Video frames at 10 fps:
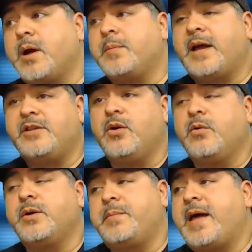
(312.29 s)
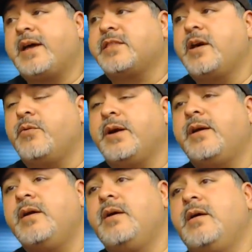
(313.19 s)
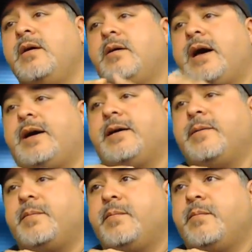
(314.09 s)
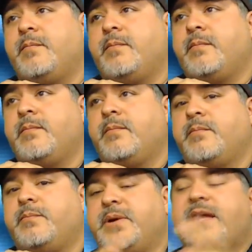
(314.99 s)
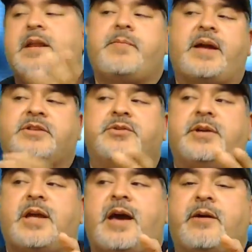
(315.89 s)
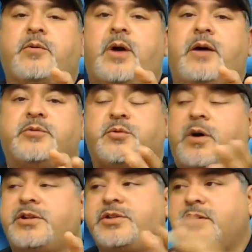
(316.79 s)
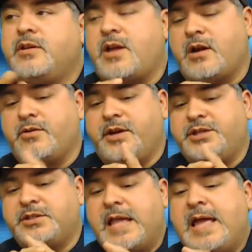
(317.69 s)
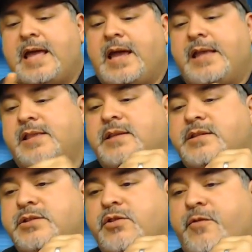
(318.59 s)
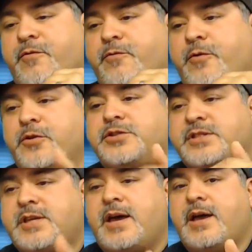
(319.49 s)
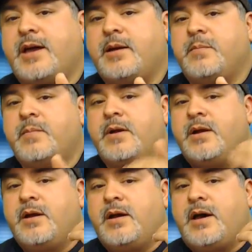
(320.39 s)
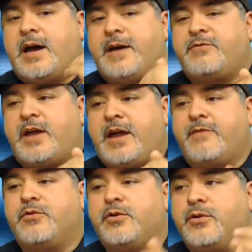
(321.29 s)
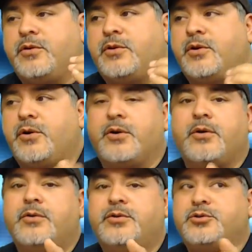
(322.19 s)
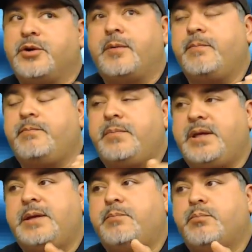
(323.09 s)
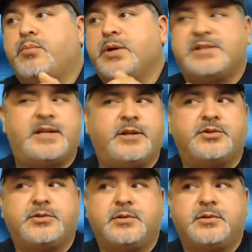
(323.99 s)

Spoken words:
I don't want them to act that way. But getting back to it, I was watching the inauguration, and this is the first time I've ever heard Trump be presidential.